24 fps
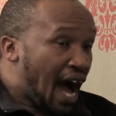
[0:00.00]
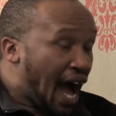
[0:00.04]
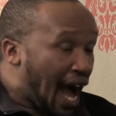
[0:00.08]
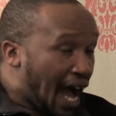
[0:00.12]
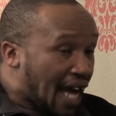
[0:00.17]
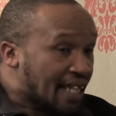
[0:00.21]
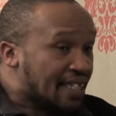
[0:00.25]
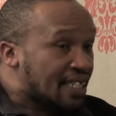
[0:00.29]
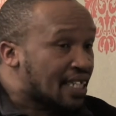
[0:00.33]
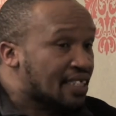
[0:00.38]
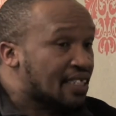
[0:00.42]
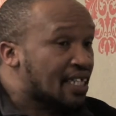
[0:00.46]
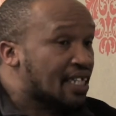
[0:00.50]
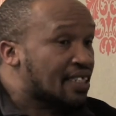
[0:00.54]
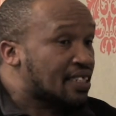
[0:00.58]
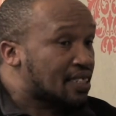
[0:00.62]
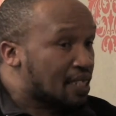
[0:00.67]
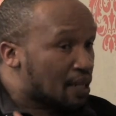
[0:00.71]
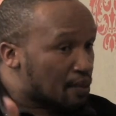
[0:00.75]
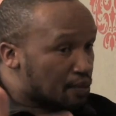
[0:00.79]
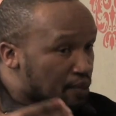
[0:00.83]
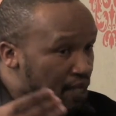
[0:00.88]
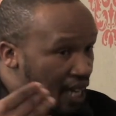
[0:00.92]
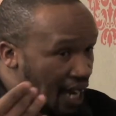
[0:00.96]
I think
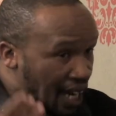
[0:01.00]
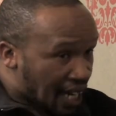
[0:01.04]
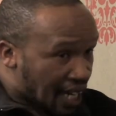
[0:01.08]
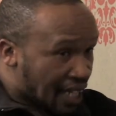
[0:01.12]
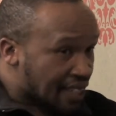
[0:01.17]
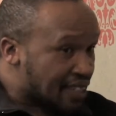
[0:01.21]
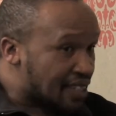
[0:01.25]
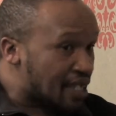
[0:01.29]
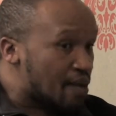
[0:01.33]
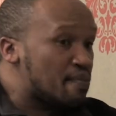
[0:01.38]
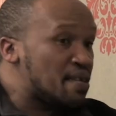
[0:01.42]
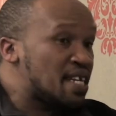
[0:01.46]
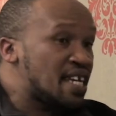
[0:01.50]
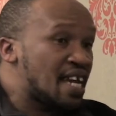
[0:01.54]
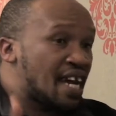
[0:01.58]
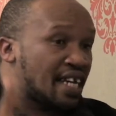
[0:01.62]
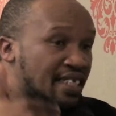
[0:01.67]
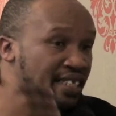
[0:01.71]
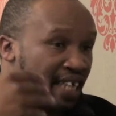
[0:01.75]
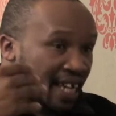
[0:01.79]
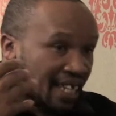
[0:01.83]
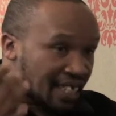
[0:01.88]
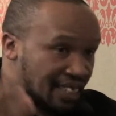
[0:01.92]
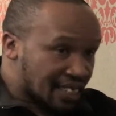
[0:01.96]
that the
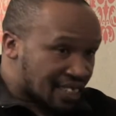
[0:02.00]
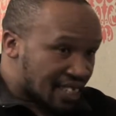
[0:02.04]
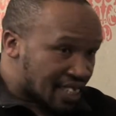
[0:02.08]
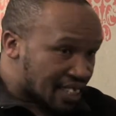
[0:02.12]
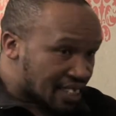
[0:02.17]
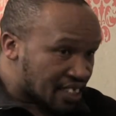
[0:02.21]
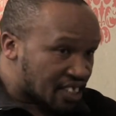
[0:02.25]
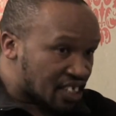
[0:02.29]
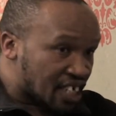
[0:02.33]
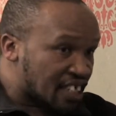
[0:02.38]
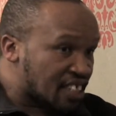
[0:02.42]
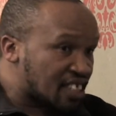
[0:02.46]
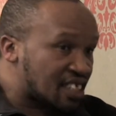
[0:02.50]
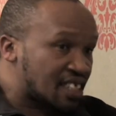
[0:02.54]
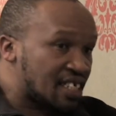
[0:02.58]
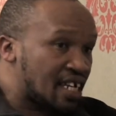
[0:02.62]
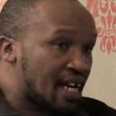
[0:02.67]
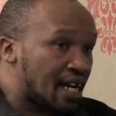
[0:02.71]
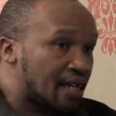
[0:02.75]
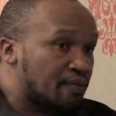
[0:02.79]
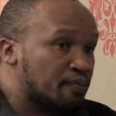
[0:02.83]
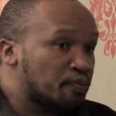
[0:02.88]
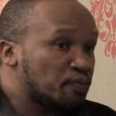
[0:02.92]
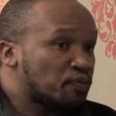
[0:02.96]
academia, the
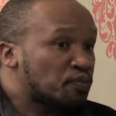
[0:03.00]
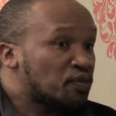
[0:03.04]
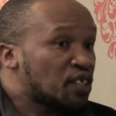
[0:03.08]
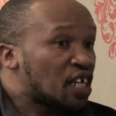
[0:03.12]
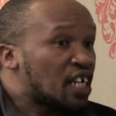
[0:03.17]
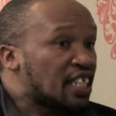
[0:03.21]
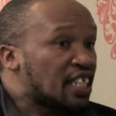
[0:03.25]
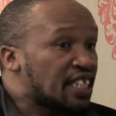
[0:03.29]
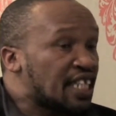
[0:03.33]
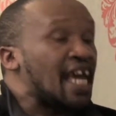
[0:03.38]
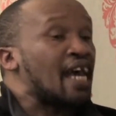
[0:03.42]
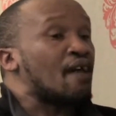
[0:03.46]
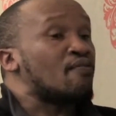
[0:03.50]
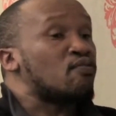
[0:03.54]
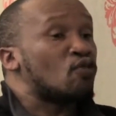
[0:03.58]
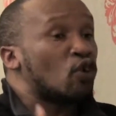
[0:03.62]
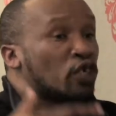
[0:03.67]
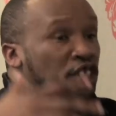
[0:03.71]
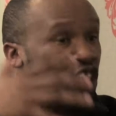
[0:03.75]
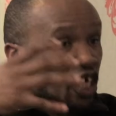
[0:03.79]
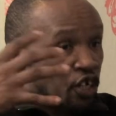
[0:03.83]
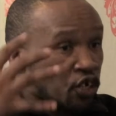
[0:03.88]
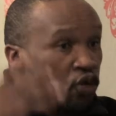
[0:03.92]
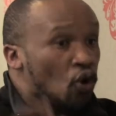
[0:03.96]
intelligentsia, they have
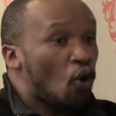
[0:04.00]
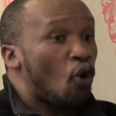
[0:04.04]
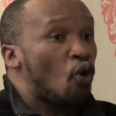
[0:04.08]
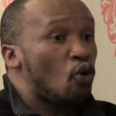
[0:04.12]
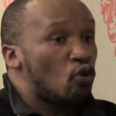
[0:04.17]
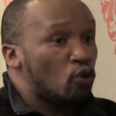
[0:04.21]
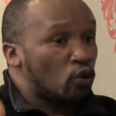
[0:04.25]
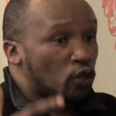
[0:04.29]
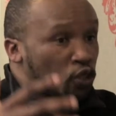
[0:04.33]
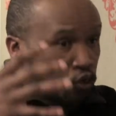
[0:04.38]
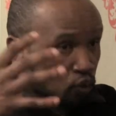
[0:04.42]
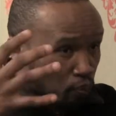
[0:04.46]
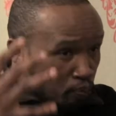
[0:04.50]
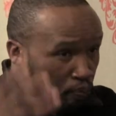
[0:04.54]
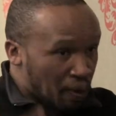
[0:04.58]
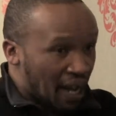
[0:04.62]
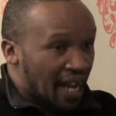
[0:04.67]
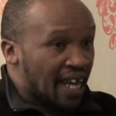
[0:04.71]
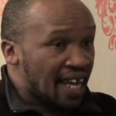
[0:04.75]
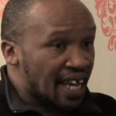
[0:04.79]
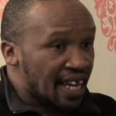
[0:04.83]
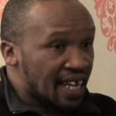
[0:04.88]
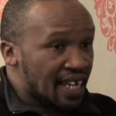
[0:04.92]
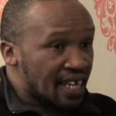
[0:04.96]
got a role to
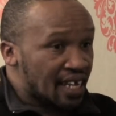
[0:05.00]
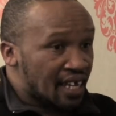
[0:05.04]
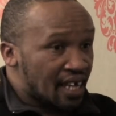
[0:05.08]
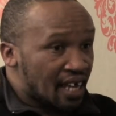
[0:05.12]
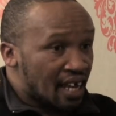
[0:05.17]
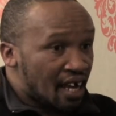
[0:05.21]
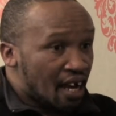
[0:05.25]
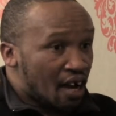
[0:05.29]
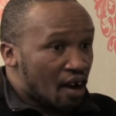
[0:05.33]
play.